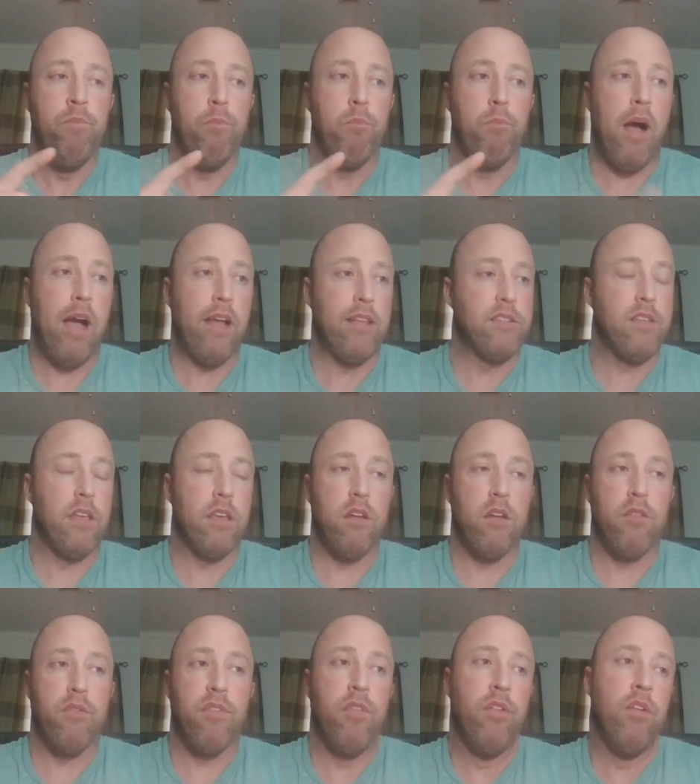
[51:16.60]
mindset
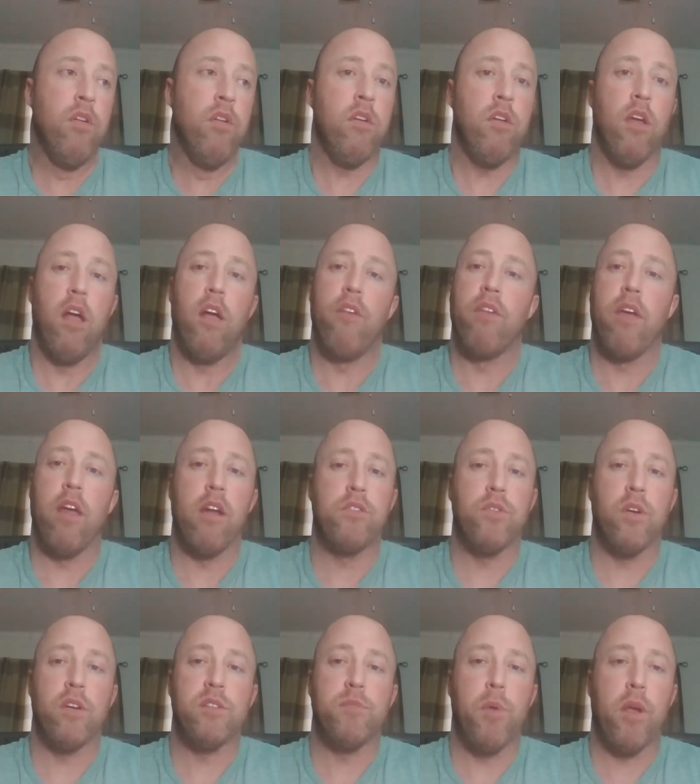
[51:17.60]
of I've got to
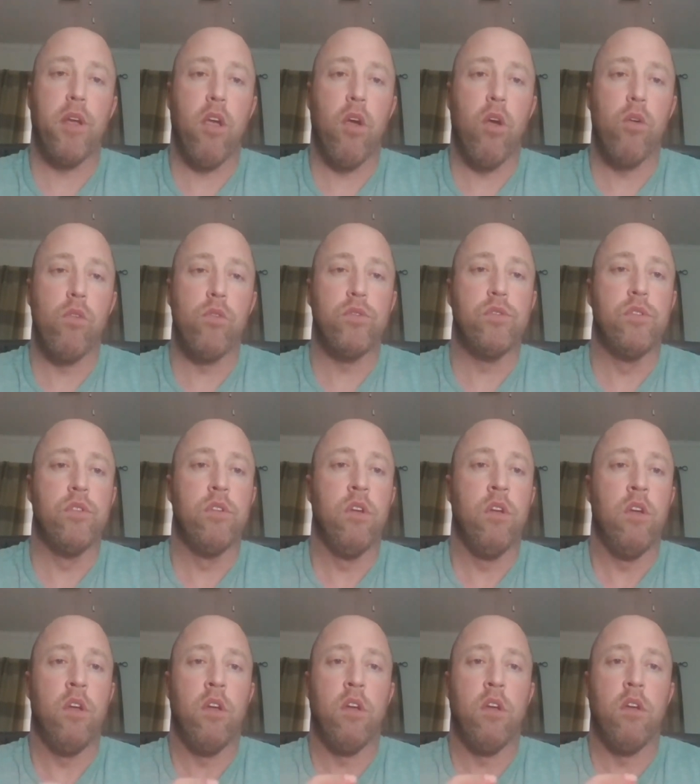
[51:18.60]
trust my coach.
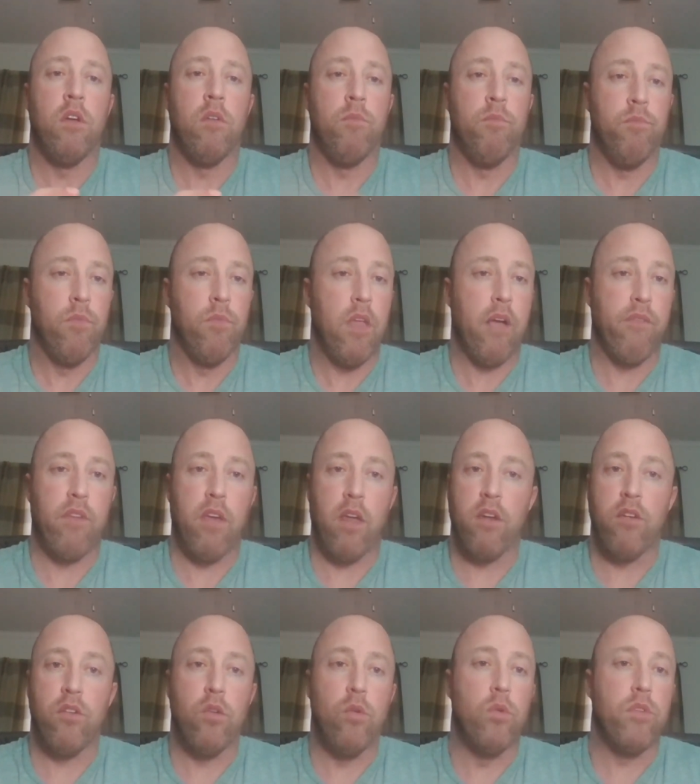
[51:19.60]
I've got
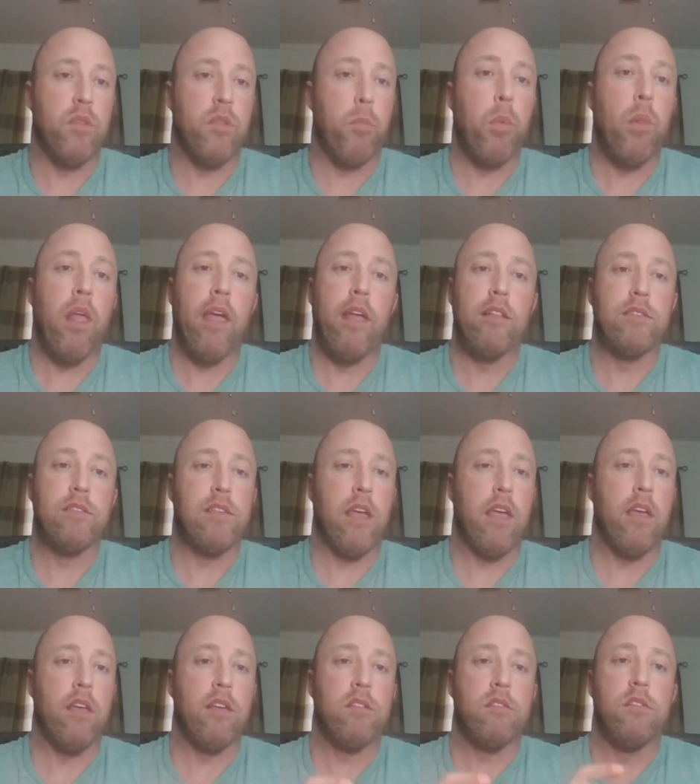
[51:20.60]
to do what the plan
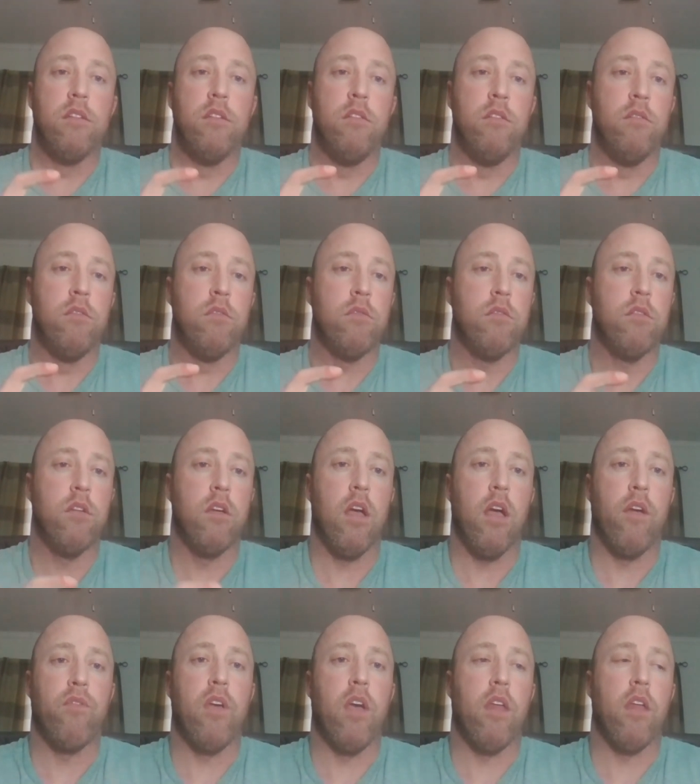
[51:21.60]
says.
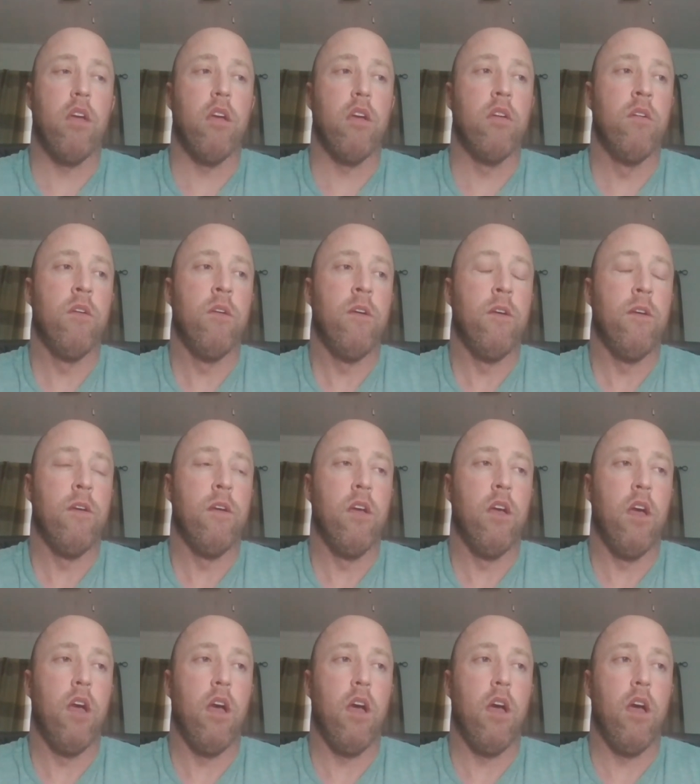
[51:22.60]
I've got to
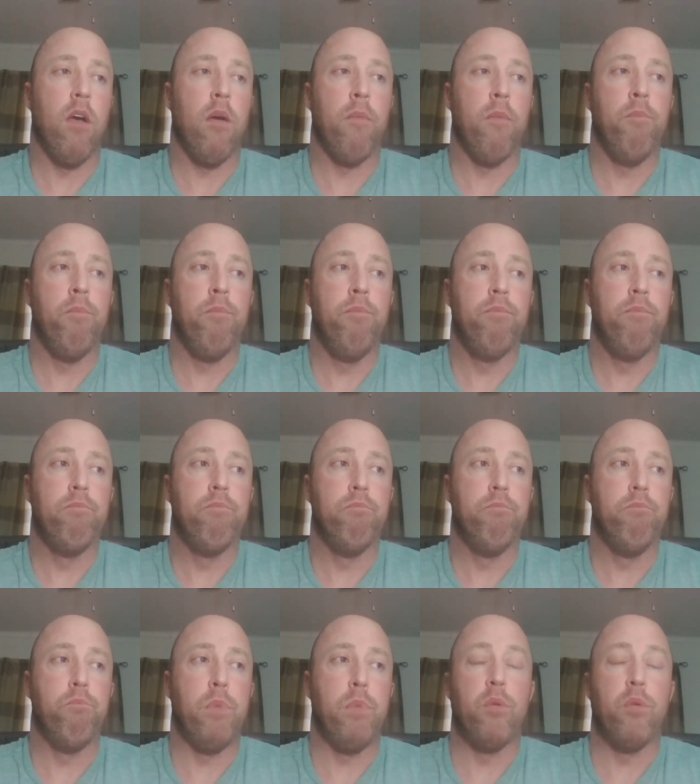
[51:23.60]
uh,
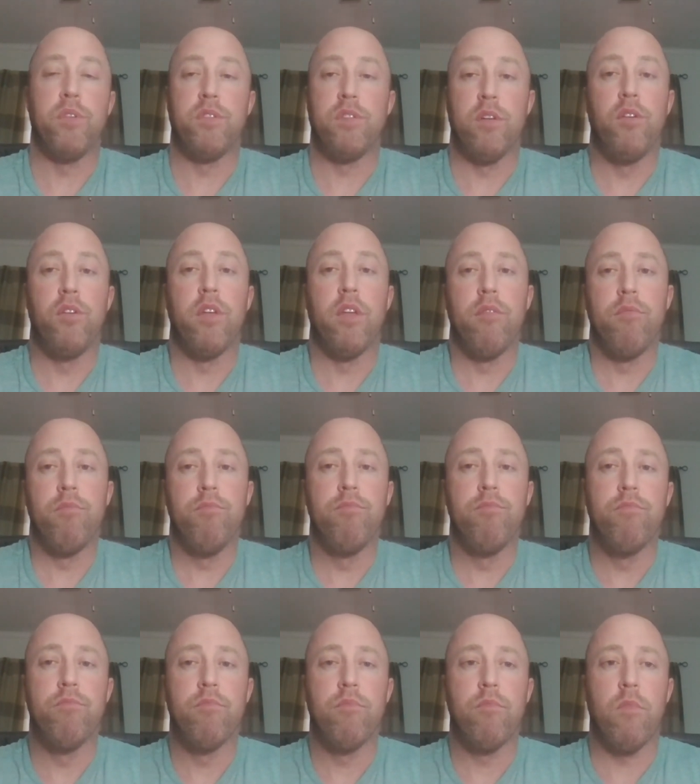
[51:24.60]
be resilient.
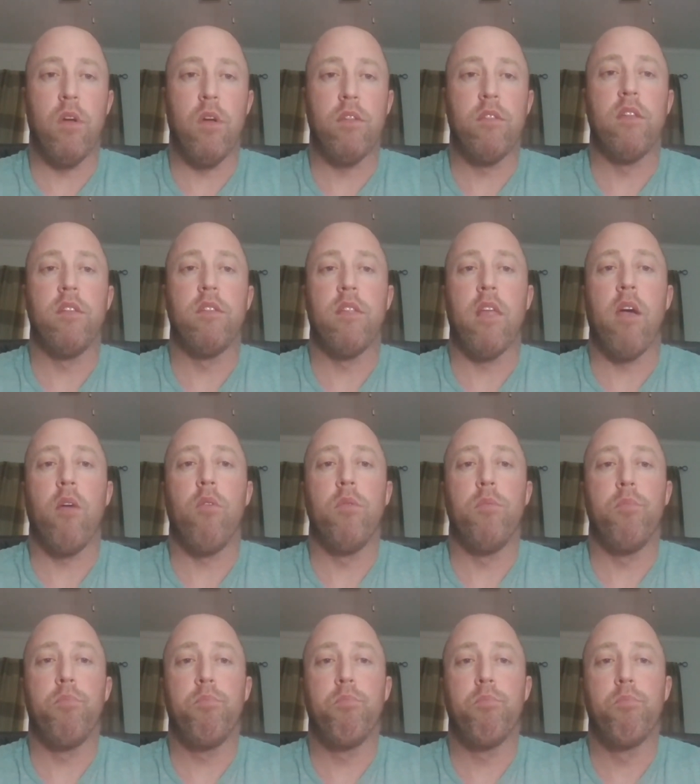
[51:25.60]
I think that would
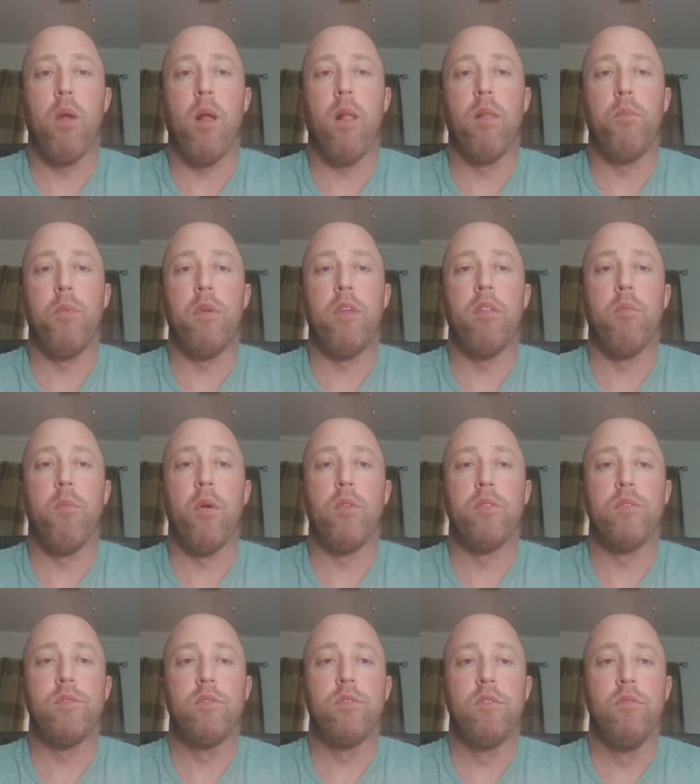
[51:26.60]
probably be the
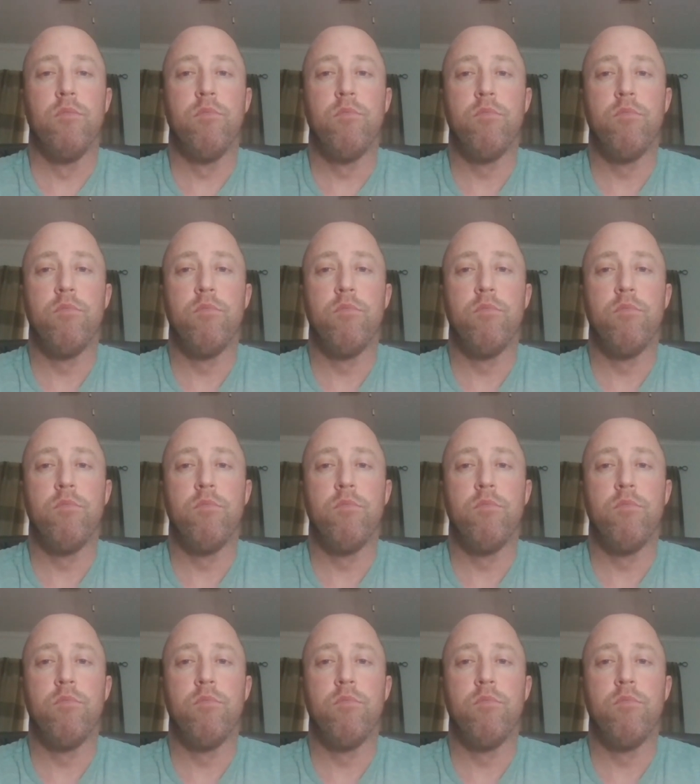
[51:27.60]
most